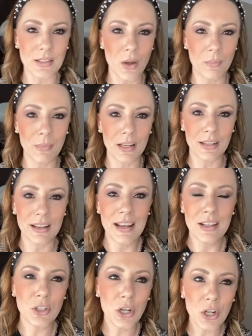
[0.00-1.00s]
So I'm going to
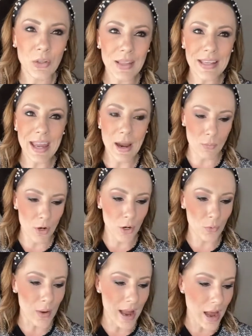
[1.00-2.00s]
turn the
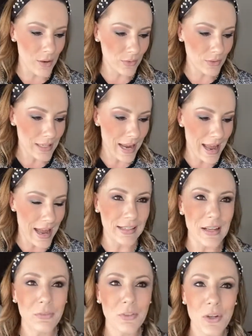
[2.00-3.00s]
camera around
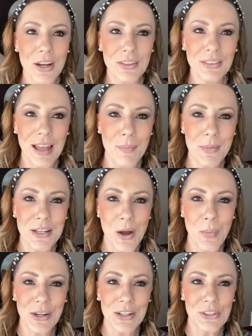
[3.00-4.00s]
and if you're here, let me know
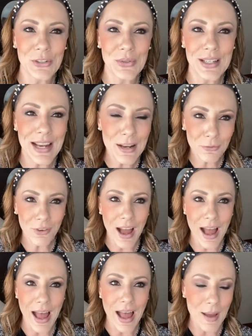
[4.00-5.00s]
where you're tuning in
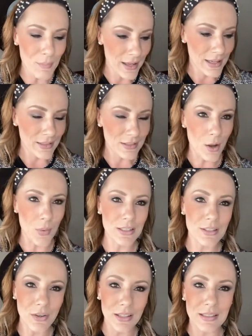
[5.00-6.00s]
from. It's always
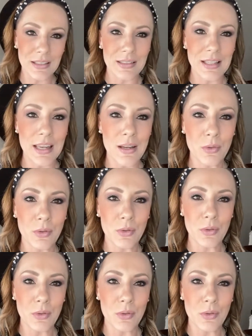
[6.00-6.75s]
so good to see you.